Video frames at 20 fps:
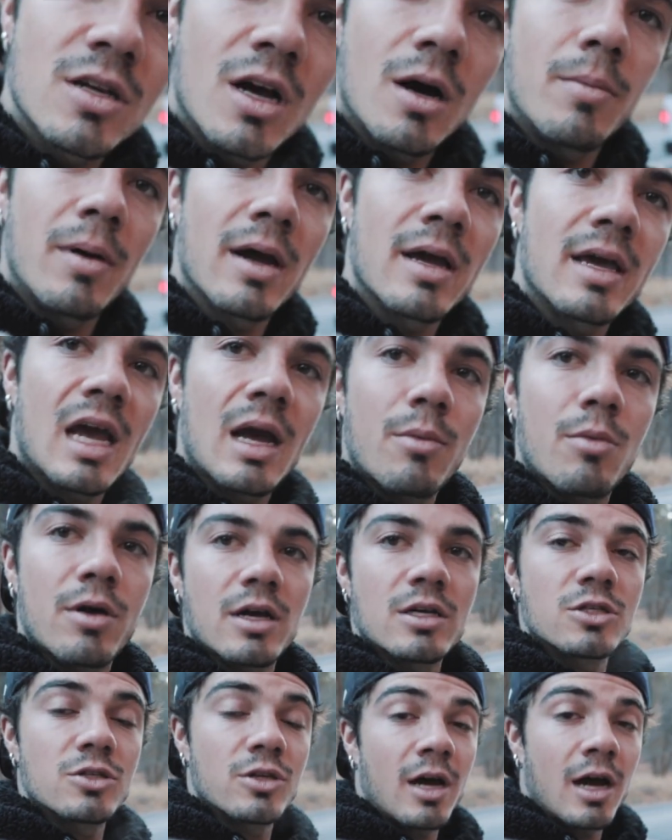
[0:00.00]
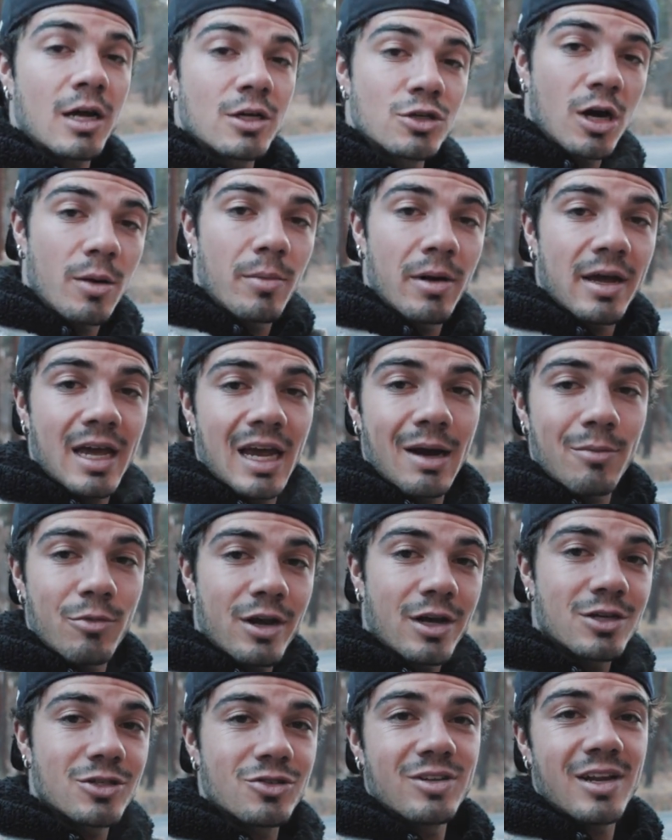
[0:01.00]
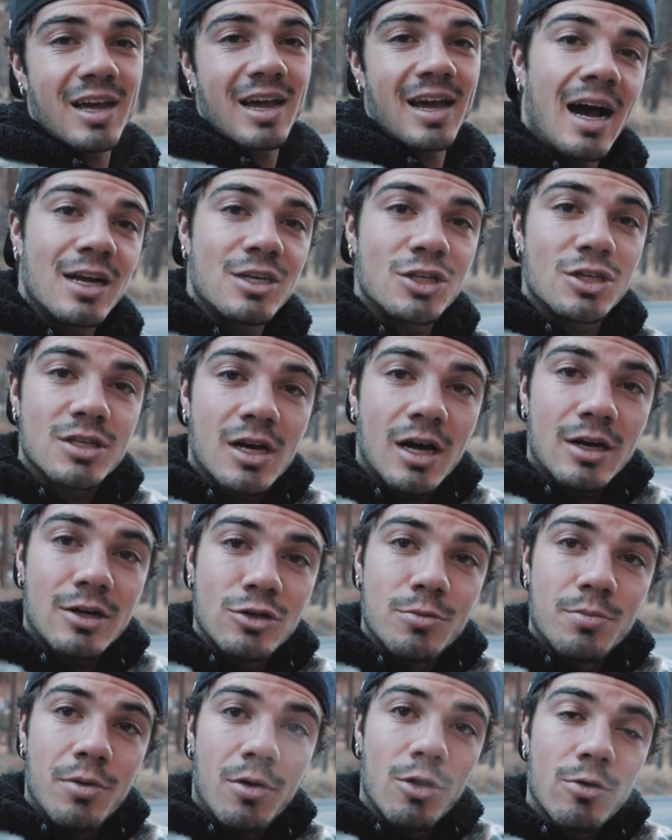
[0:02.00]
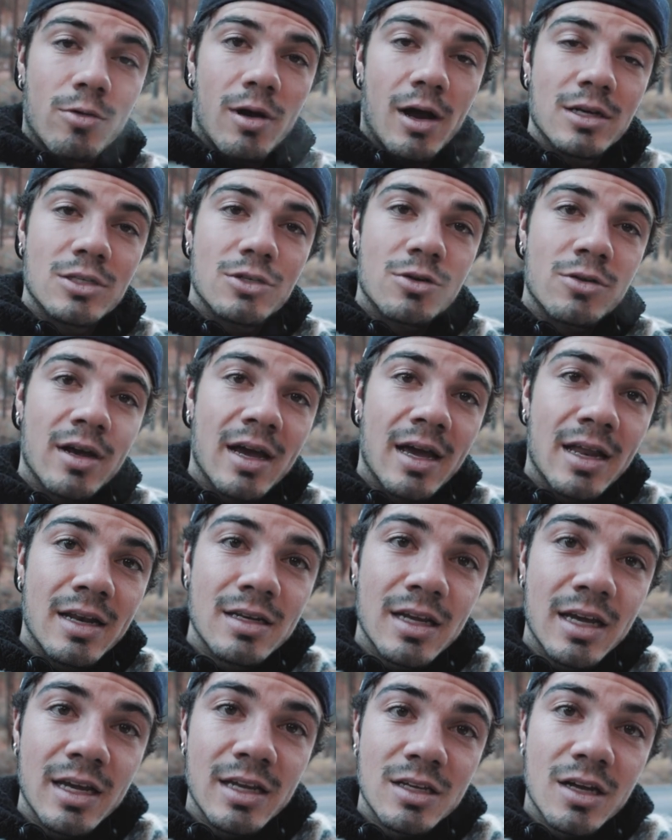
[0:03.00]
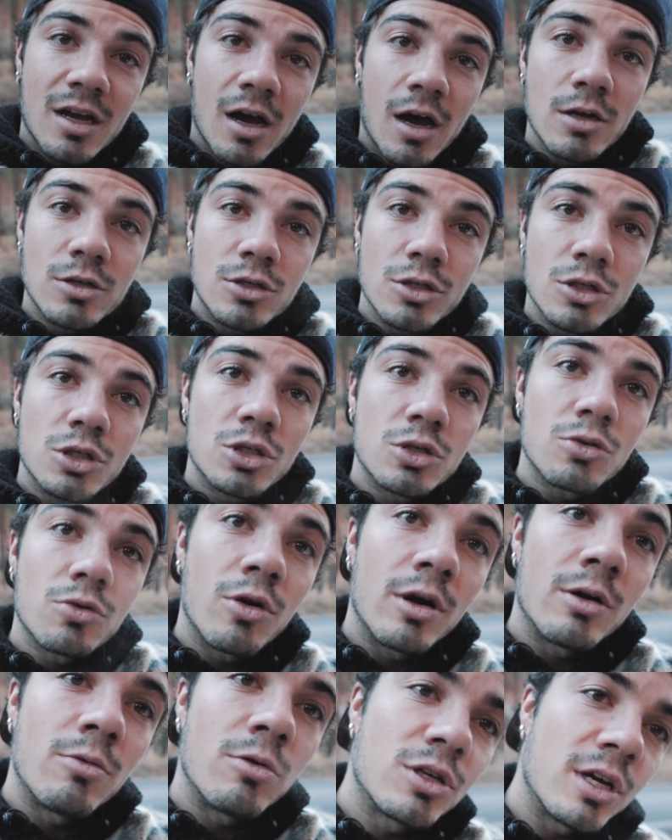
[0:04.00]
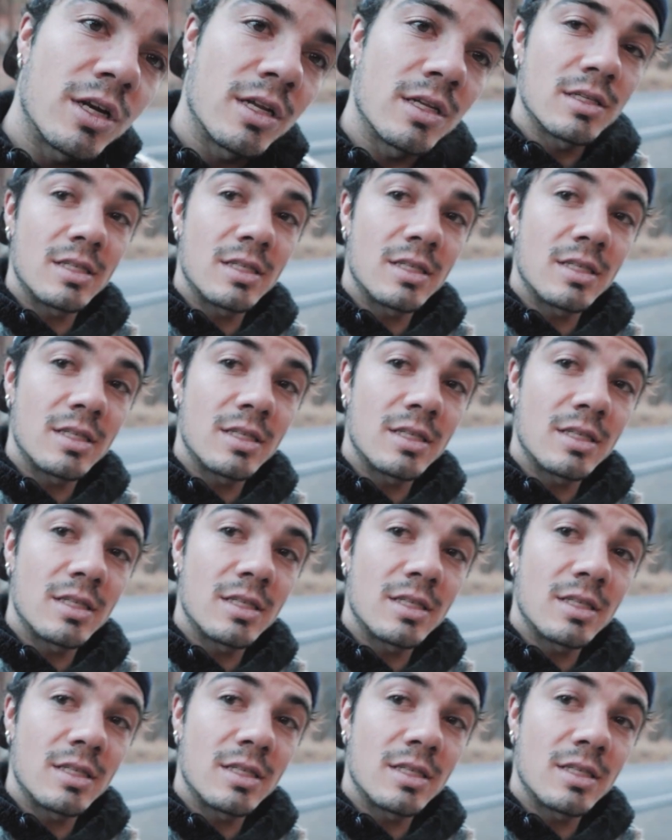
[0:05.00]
my camera yesterday. I dropped my camera yesterday. I just got a new polarizer and it got destroyed, which I didn't